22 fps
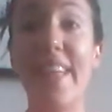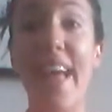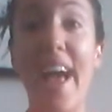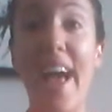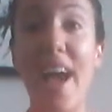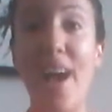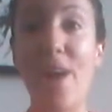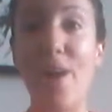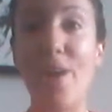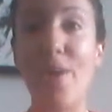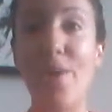
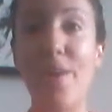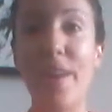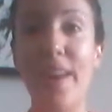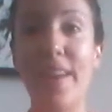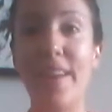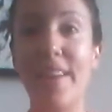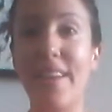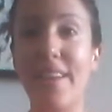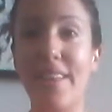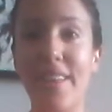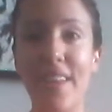loud
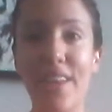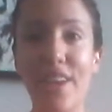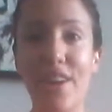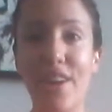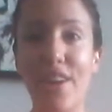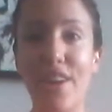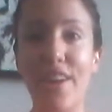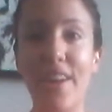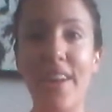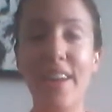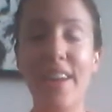and
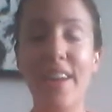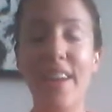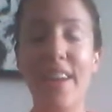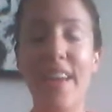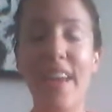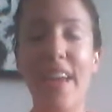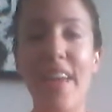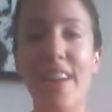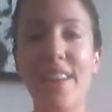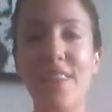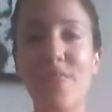clear,
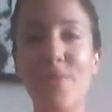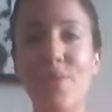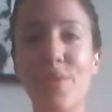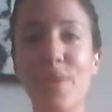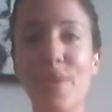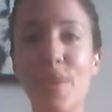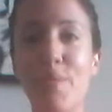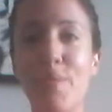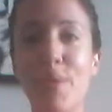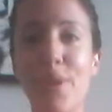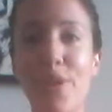and it's a
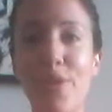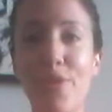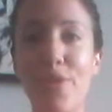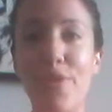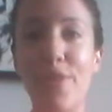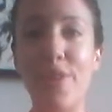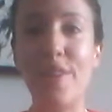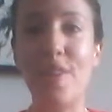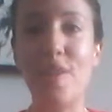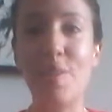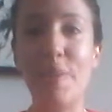really
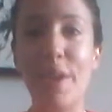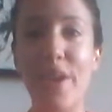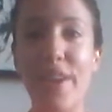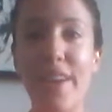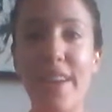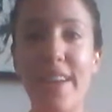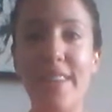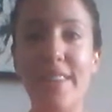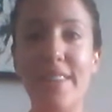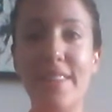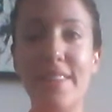beautiful
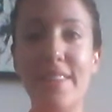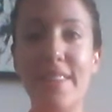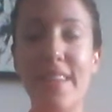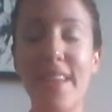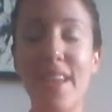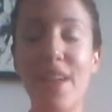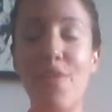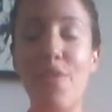experience